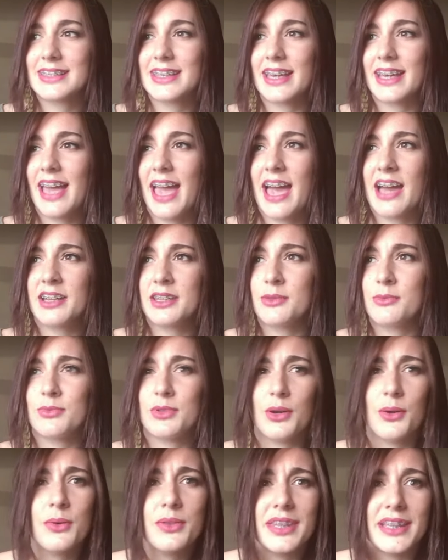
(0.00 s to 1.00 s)
Like, how do you
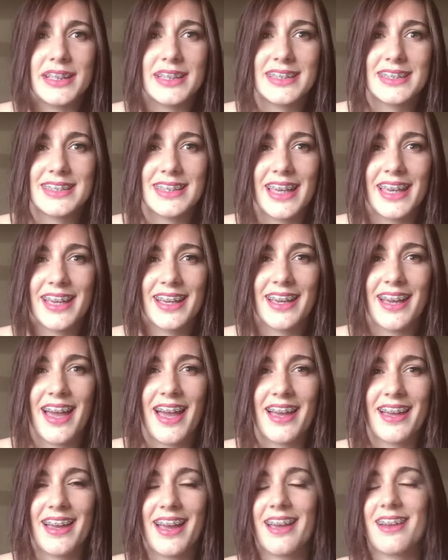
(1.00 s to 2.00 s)
know this? Like,
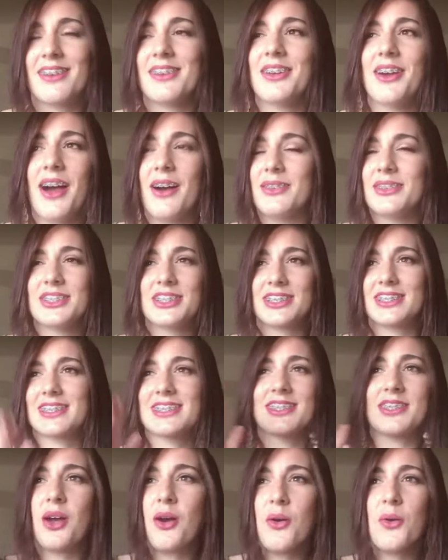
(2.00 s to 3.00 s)
I don't know. I was
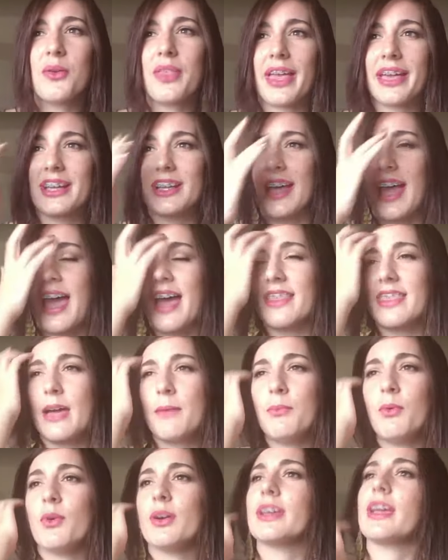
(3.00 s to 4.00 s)
just so, like, at
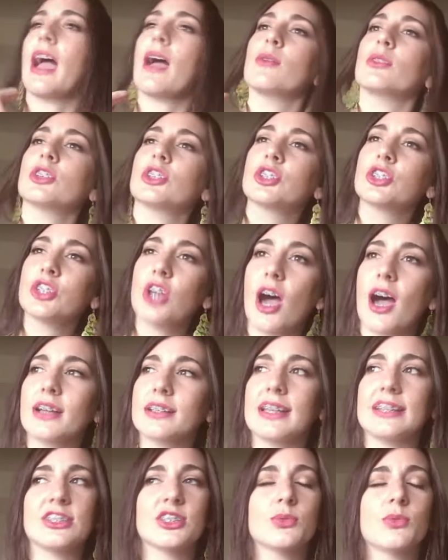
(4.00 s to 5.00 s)
that point, I was shocked,
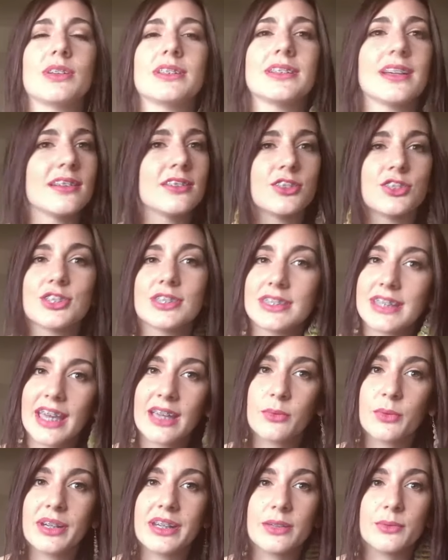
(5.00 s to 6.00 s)
and I just wanted to
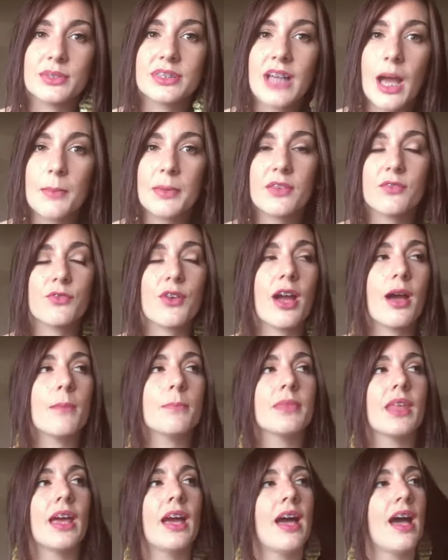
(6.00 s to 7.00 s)
understand where he was coming from.